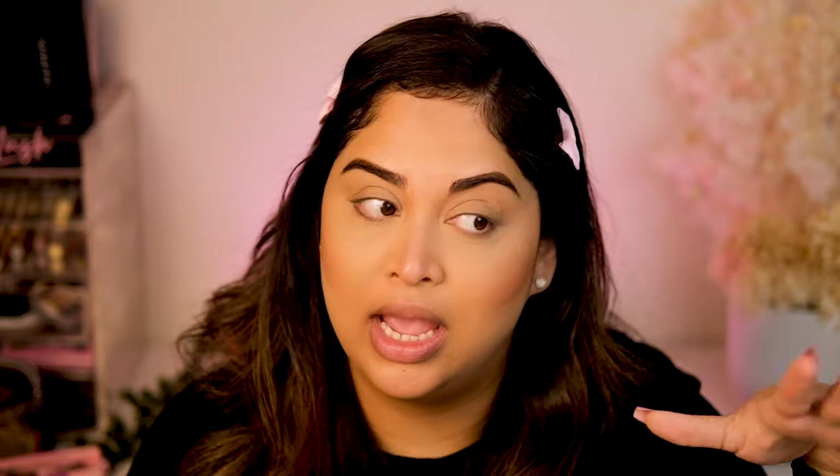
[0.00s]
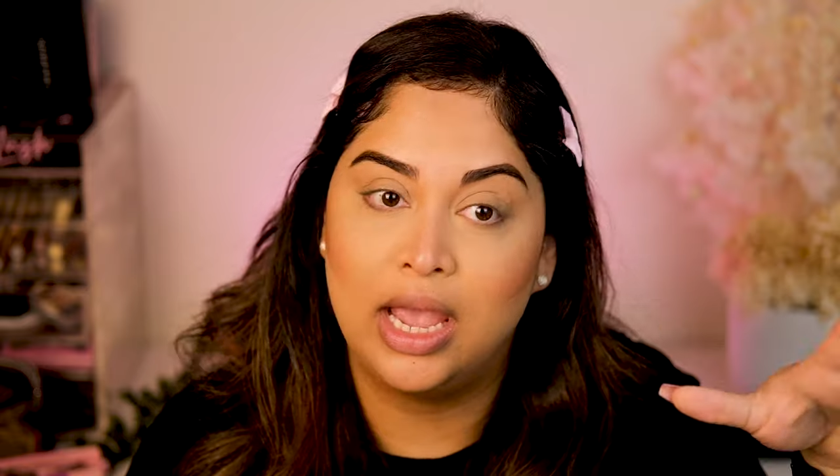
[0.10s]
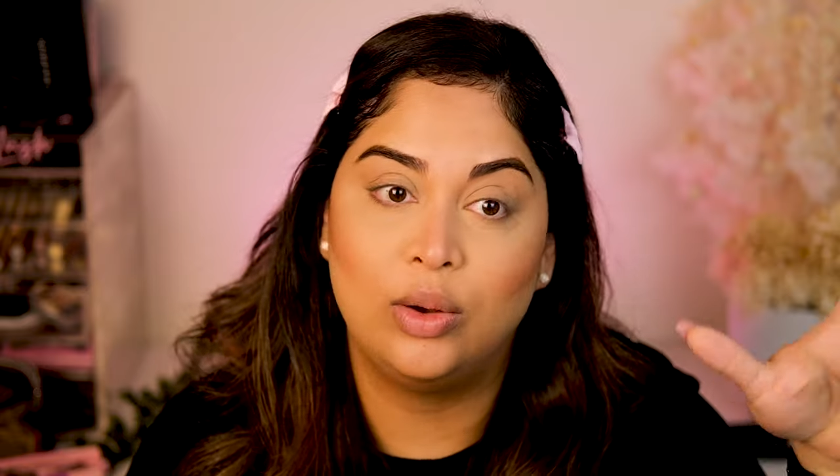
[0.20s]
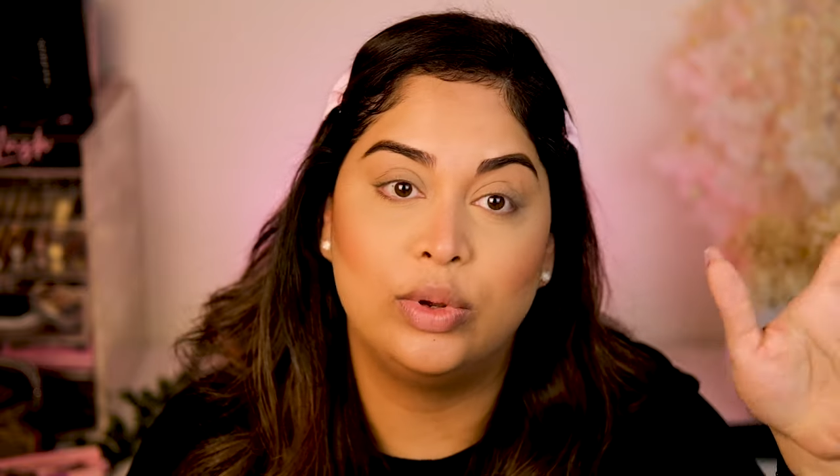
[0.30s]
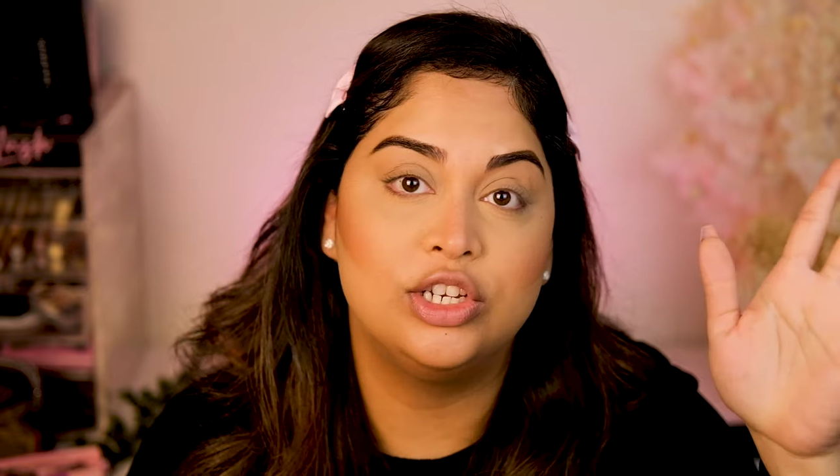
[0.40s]

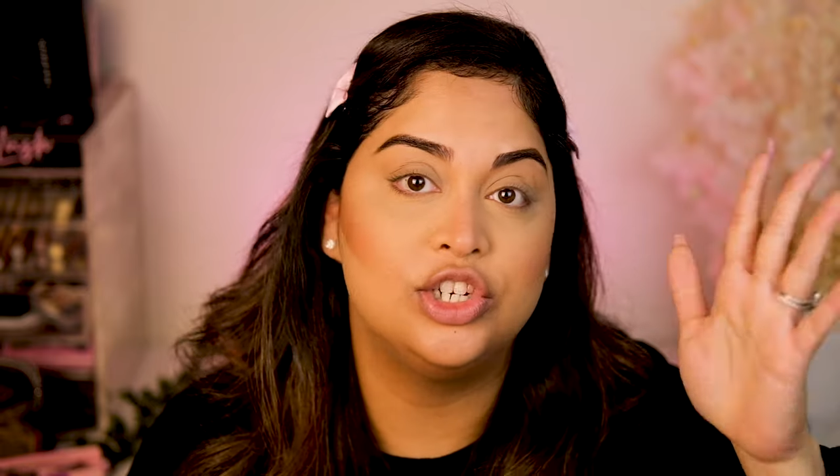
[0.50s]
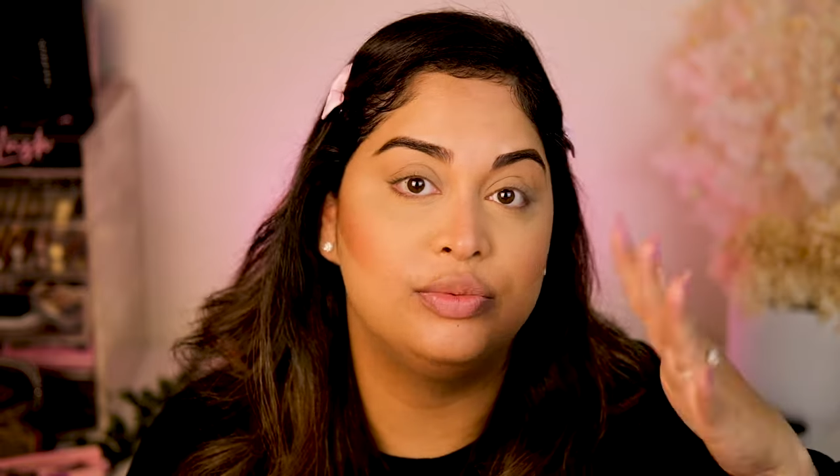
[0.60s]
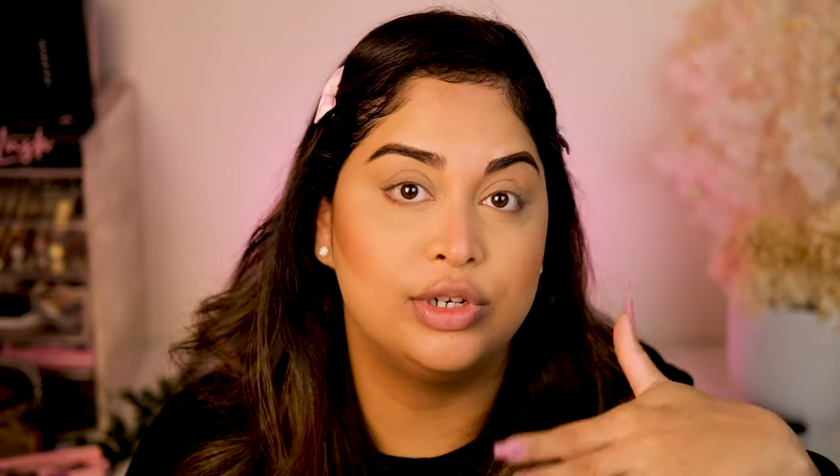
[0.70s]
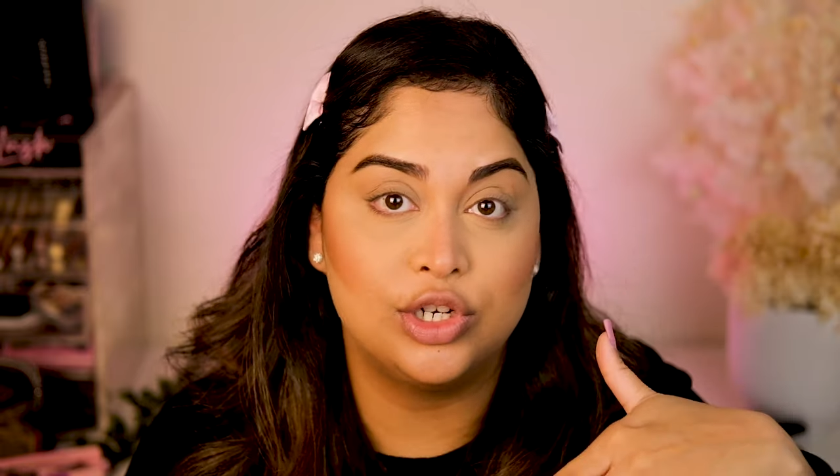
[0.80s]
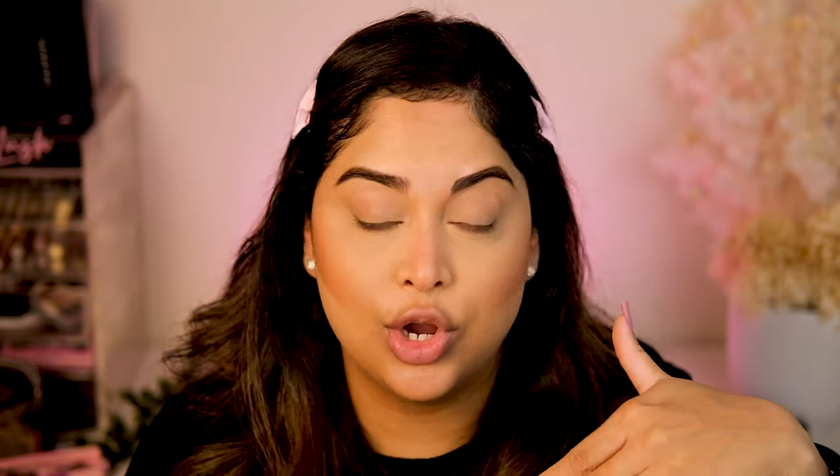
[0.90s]
And when she
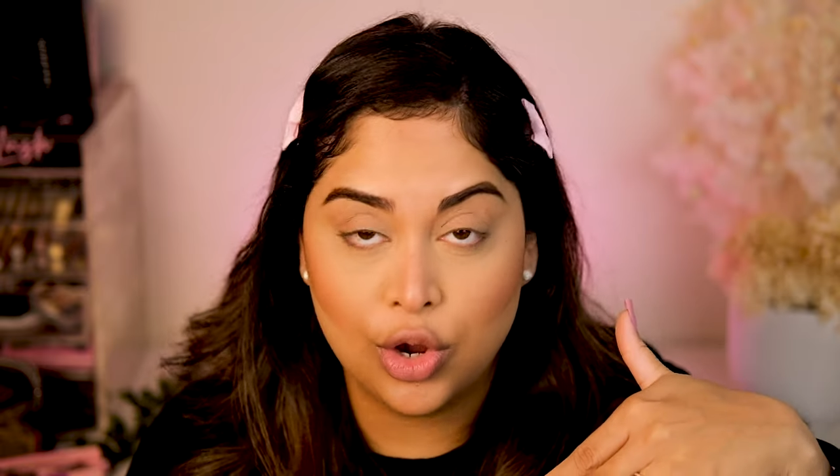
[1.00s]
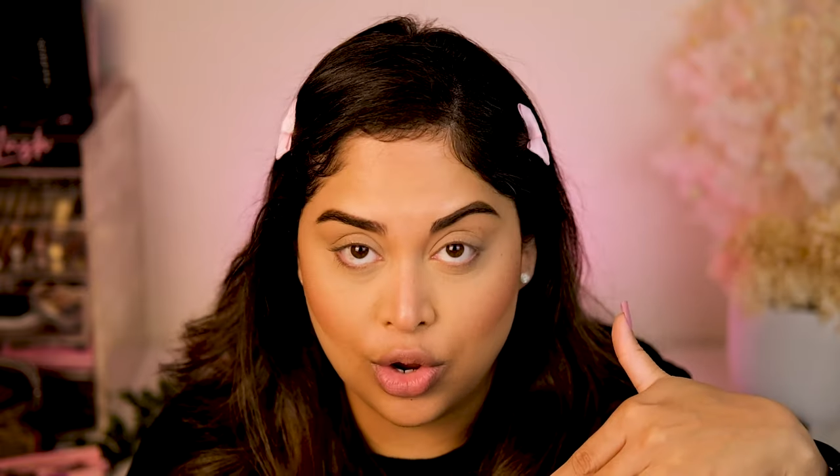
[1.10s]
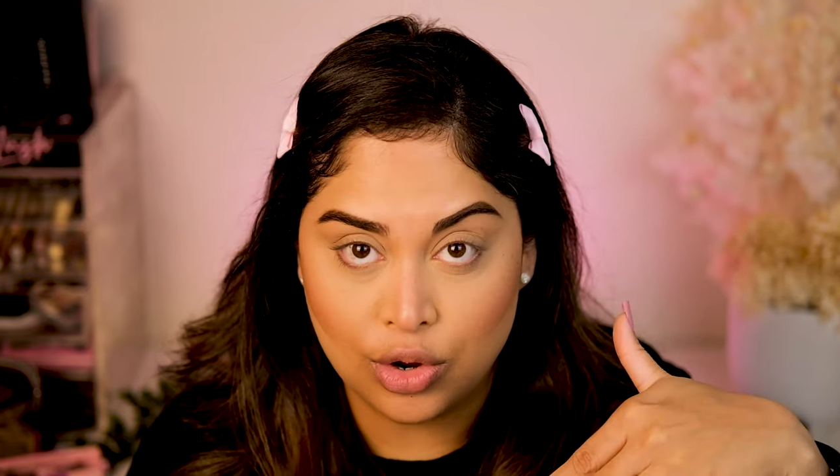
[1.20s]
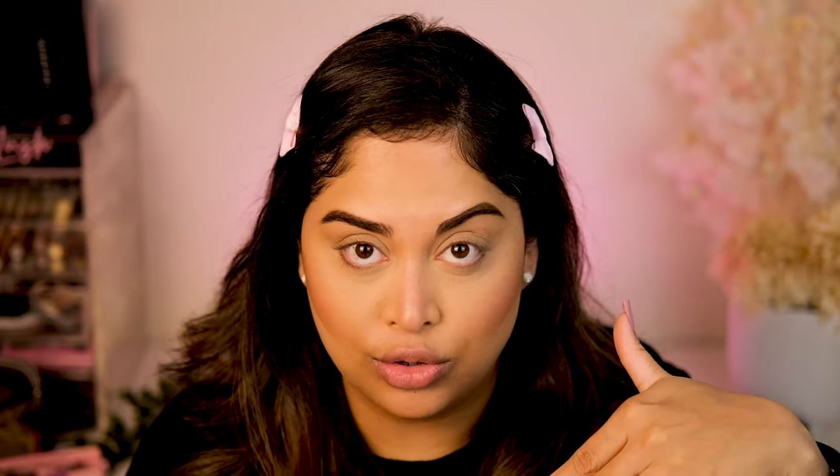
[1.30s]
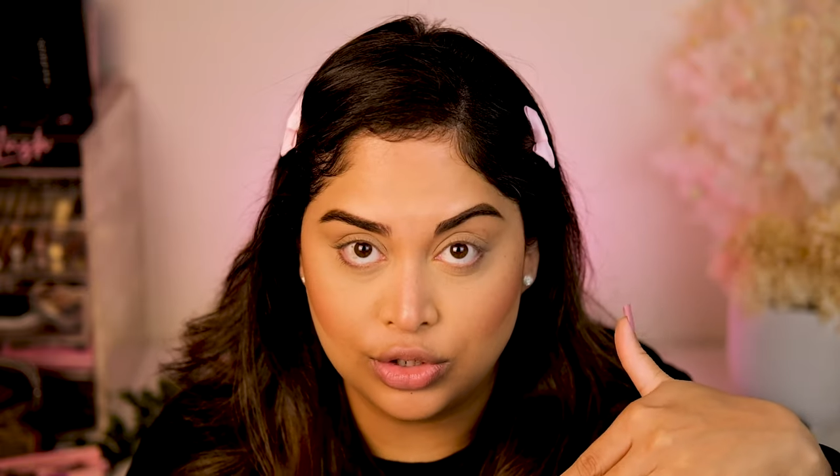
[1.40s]

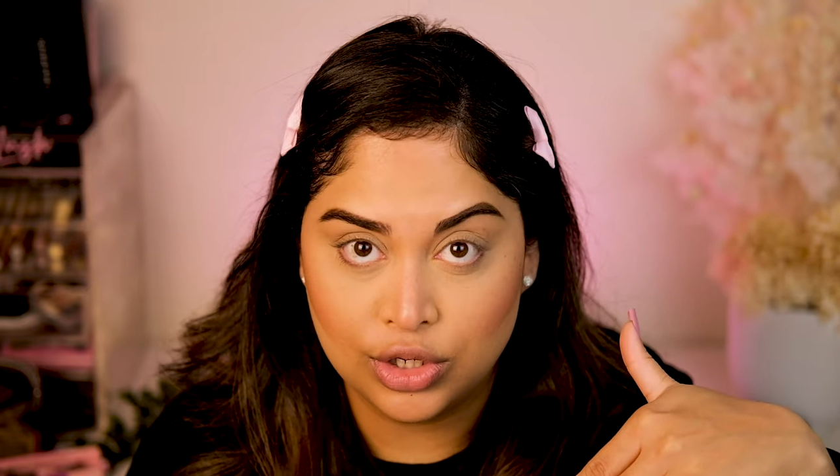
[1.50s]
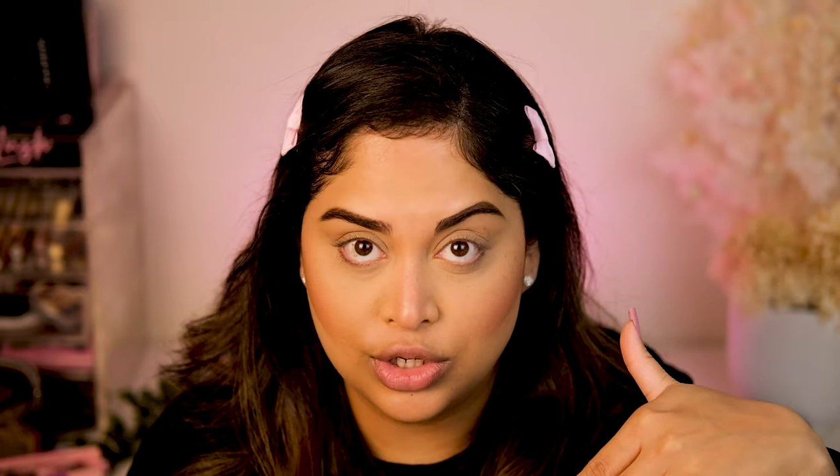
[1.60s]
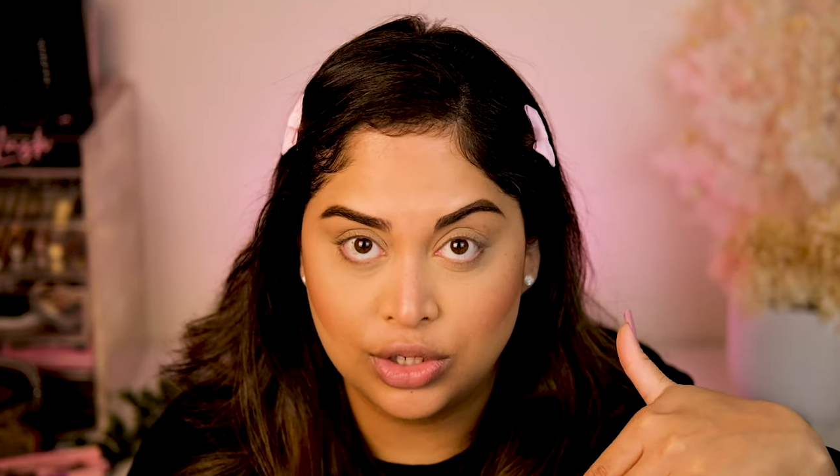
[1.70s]
returned,